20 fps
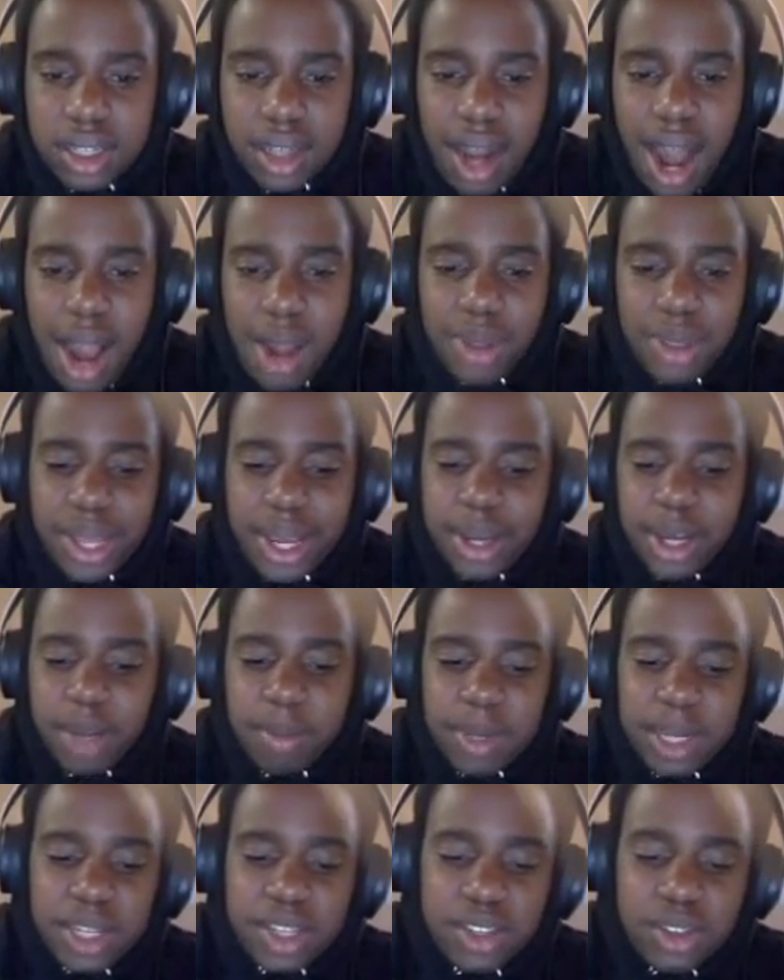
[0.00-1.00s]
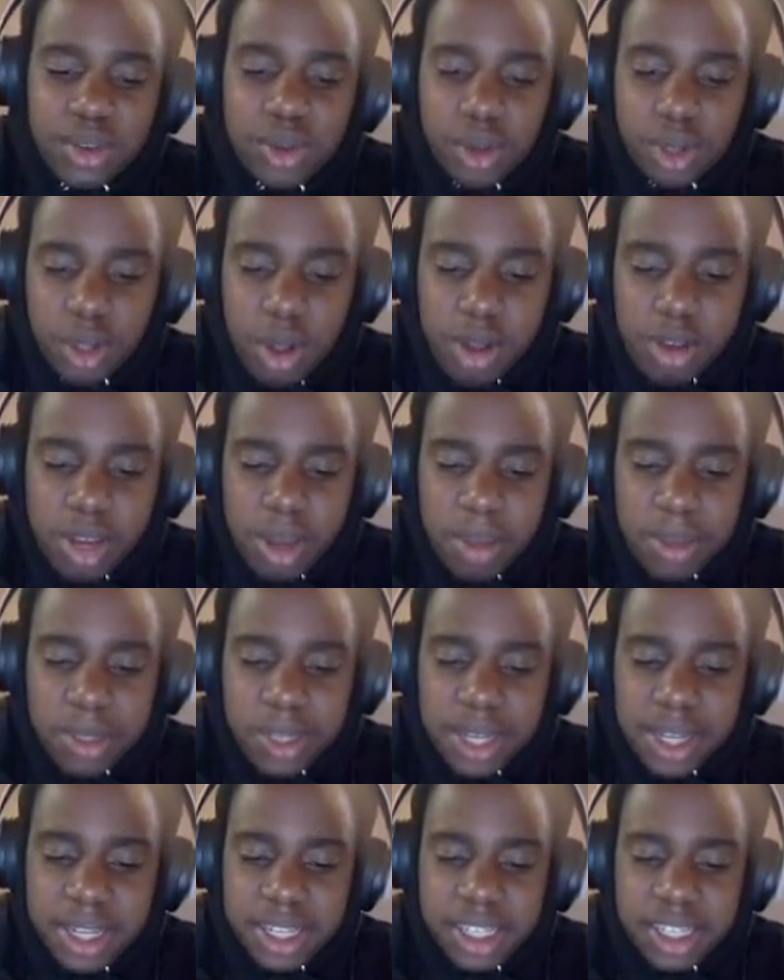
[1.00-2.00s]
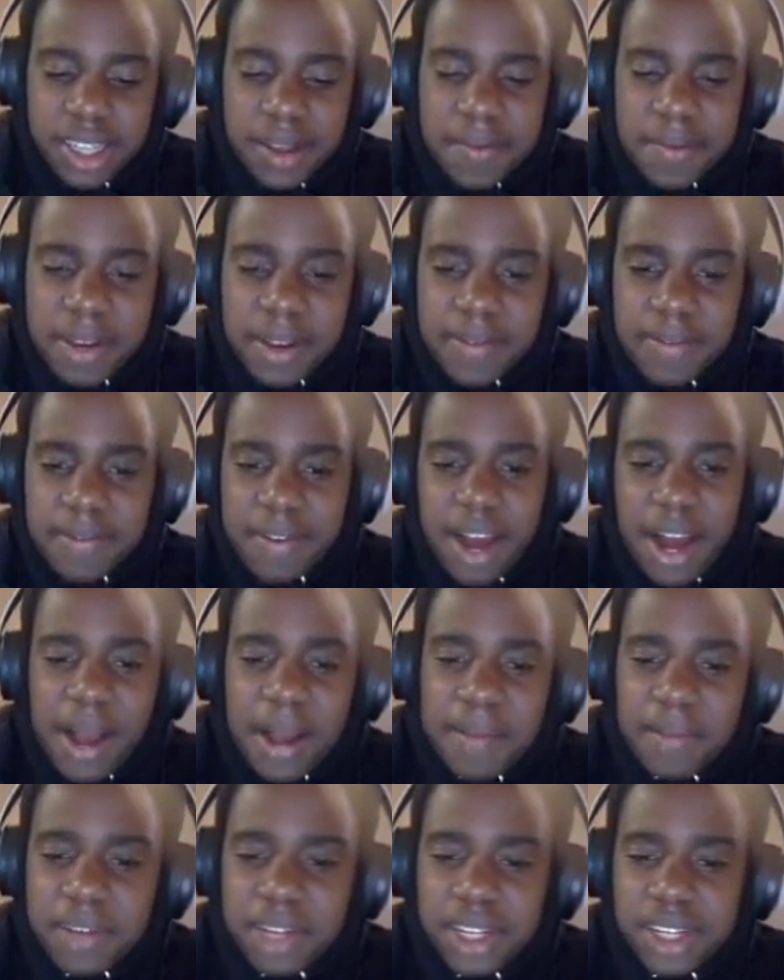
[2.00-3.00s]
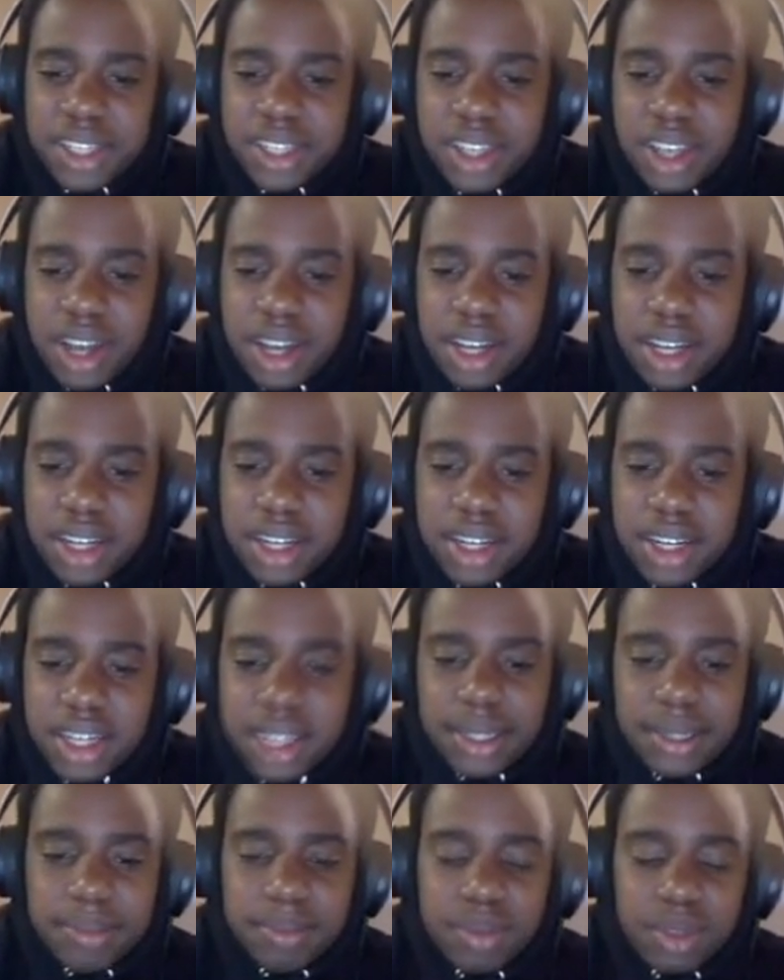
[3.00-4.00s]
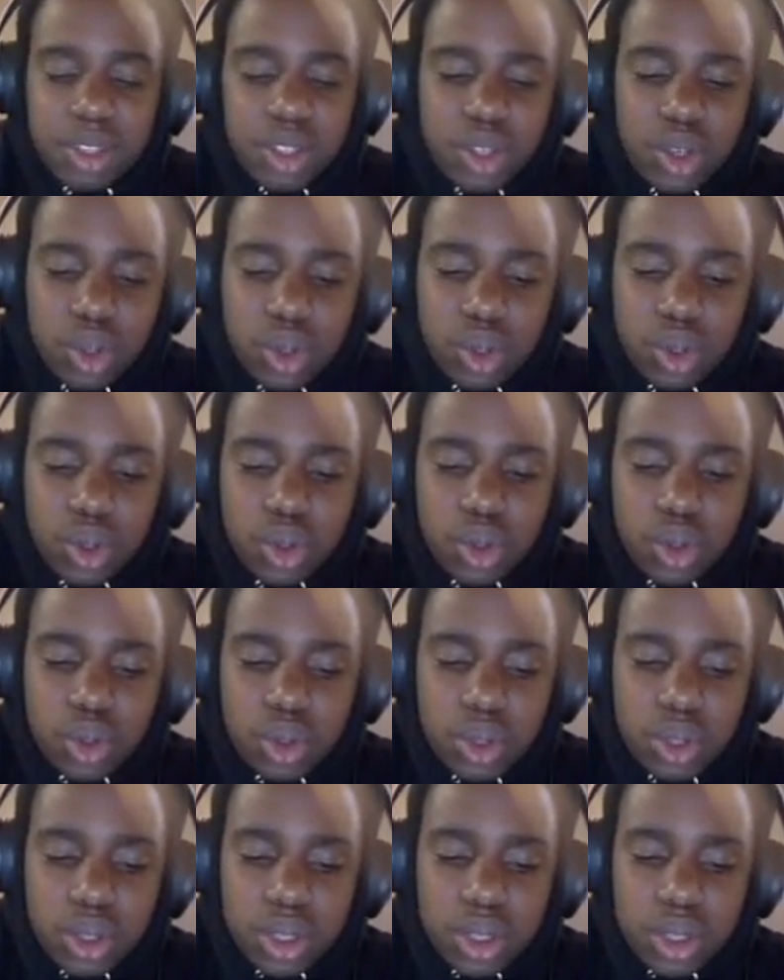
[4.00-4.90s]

I don't think it'll be too close. I'm going to say 75 Gonzaga to